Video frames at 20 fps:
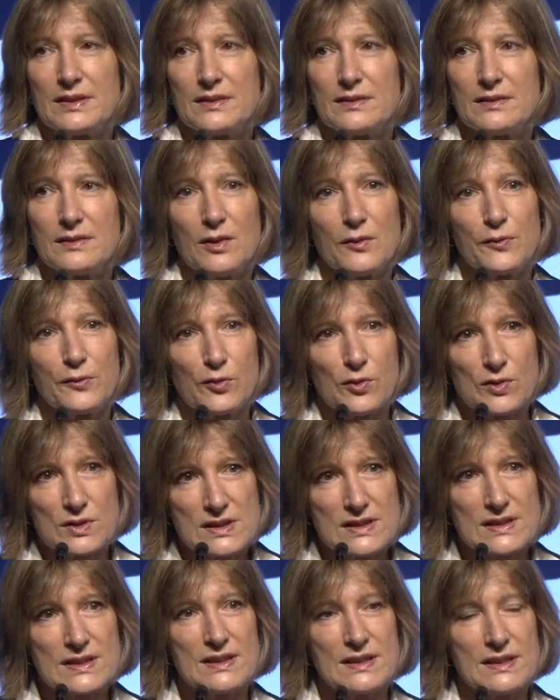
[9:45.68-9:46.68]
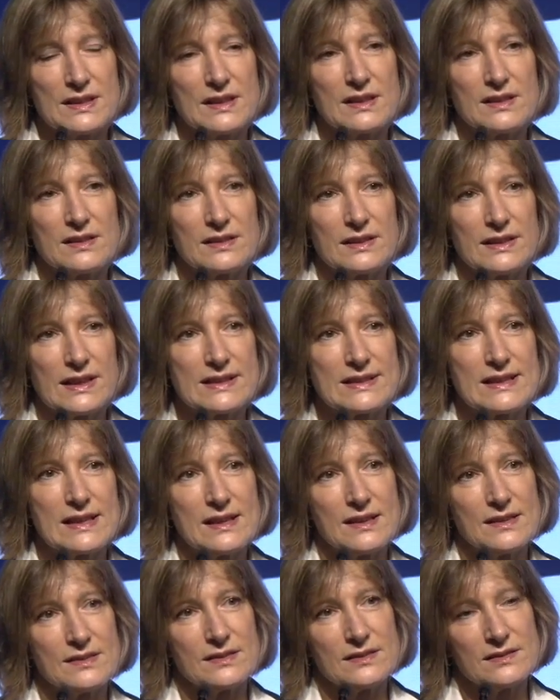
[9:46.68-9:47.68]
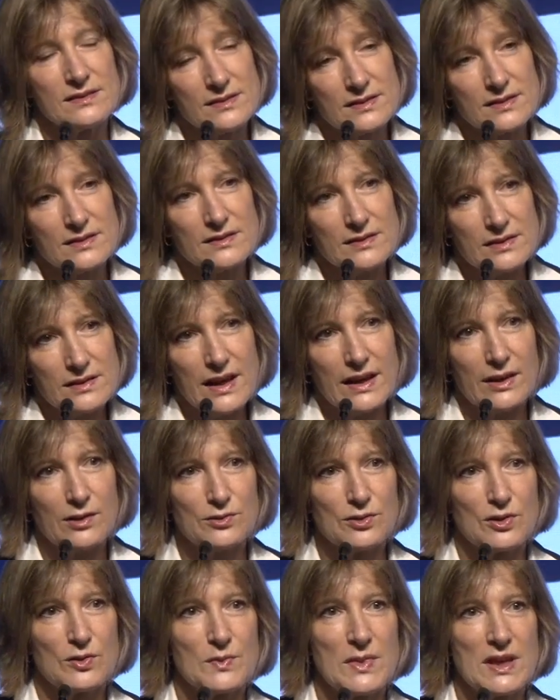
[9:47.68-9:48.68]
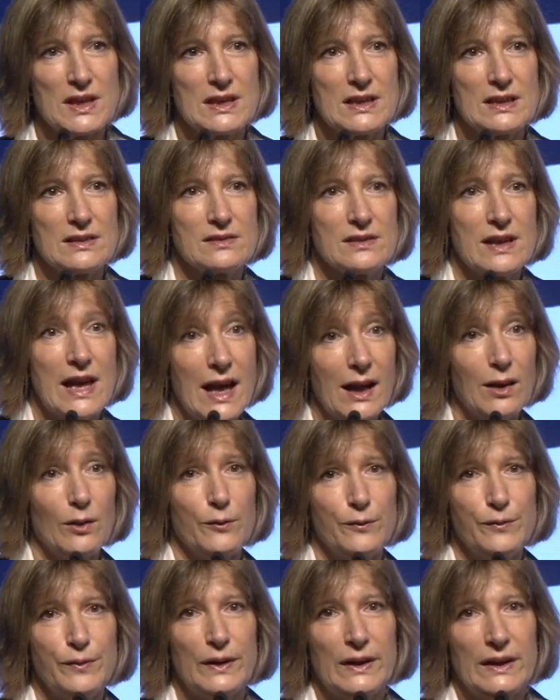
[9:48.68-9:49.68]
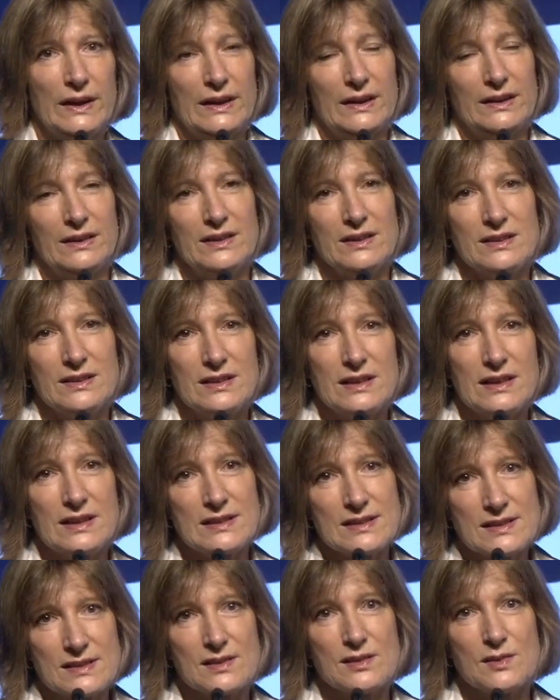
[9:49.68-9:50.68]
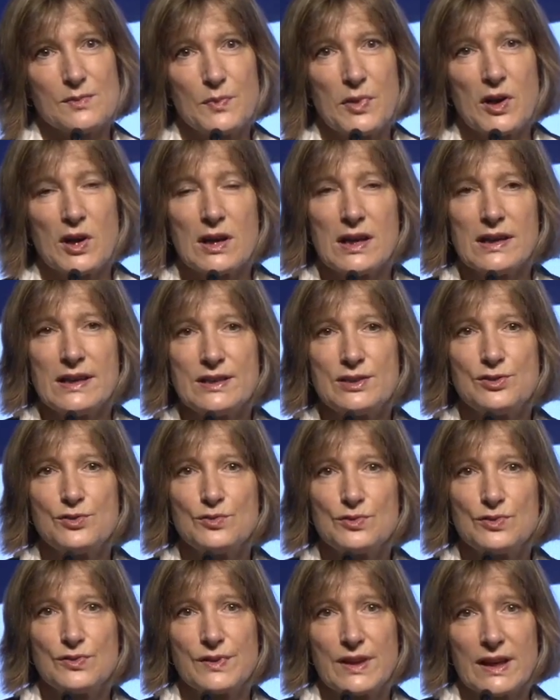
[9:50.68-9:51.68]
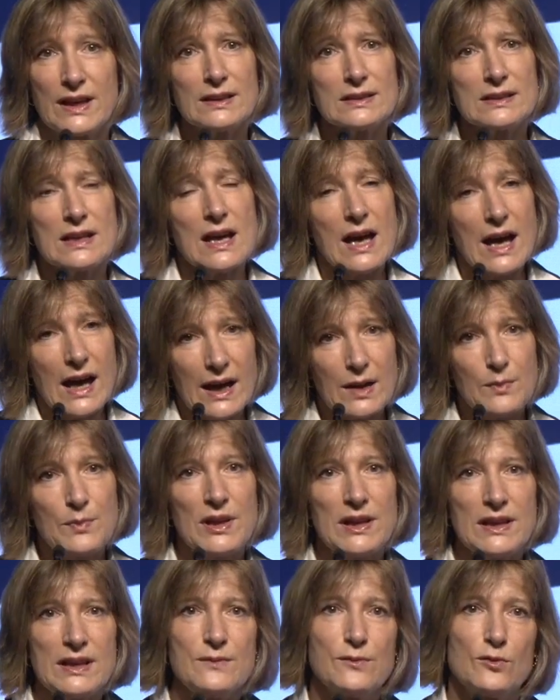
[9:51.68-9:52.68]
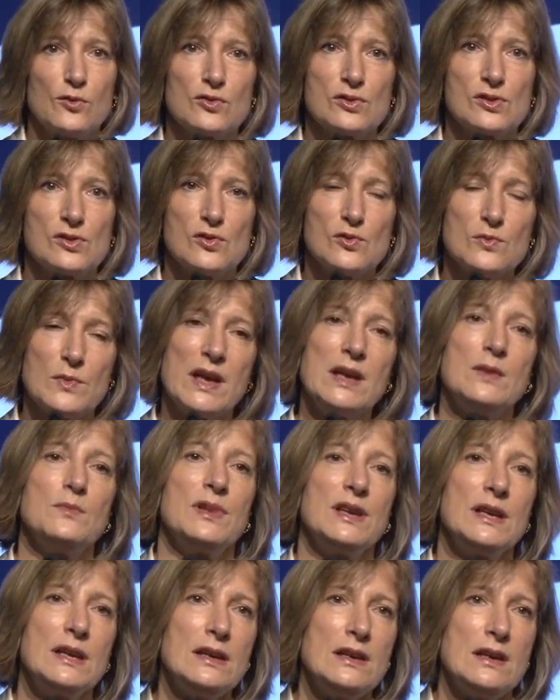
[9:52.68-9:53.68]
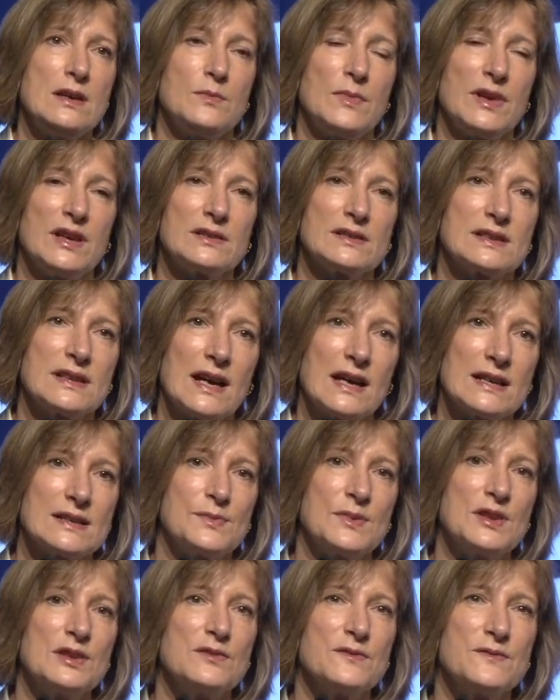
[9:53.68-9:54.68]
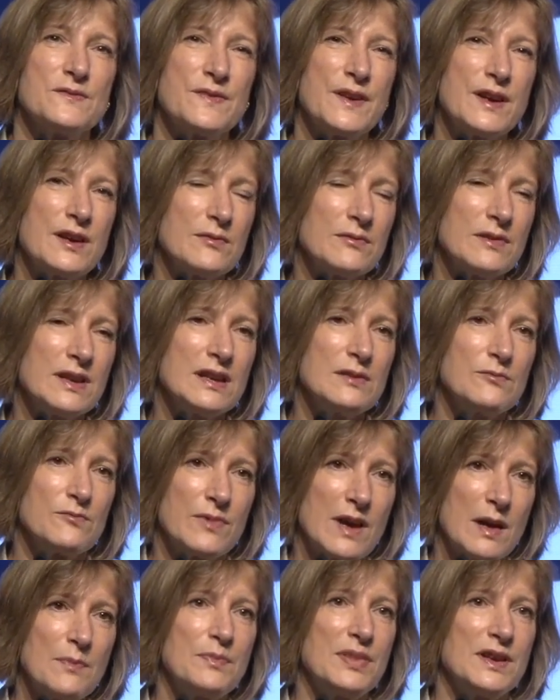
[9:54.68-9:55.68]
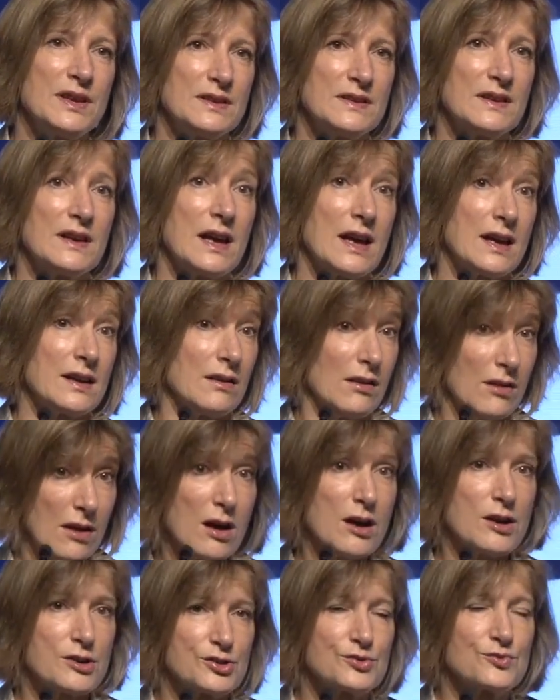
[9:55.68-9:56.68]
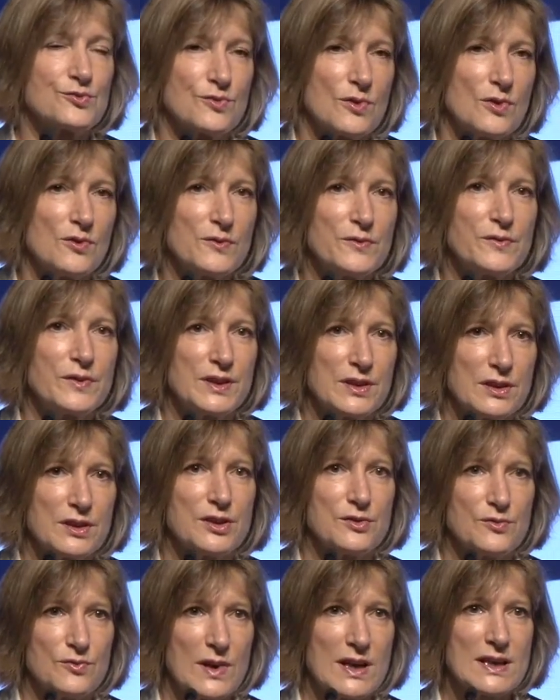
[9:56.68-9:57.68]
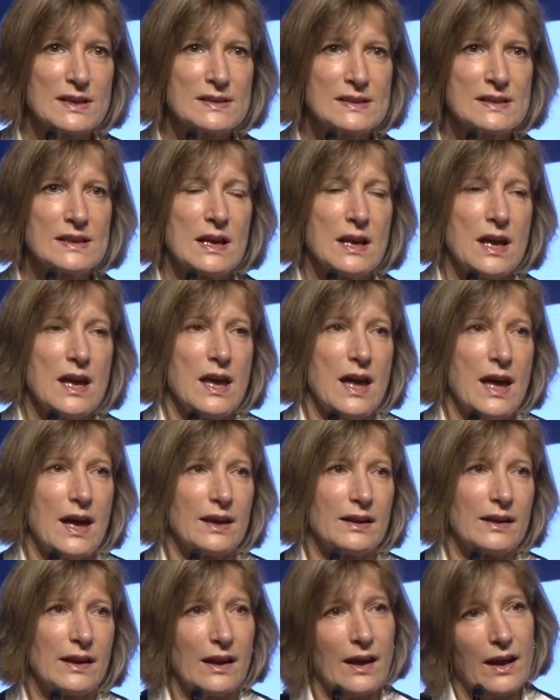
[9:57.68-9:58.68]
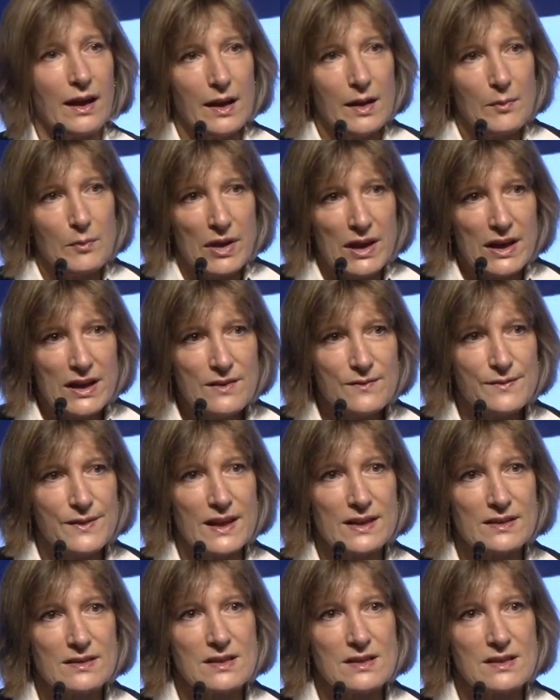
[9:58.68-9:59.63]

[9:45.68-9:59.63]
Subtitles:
Of course, let's say the economic health is partly due to that. I believe also maybe because there has been a very rapid and large growth in the US, and I believe that